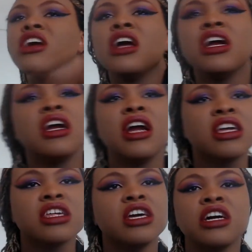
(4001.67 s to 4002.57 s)

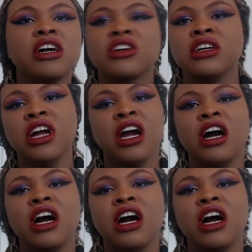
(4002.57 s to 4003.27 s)
Whatever, I'll shut up for an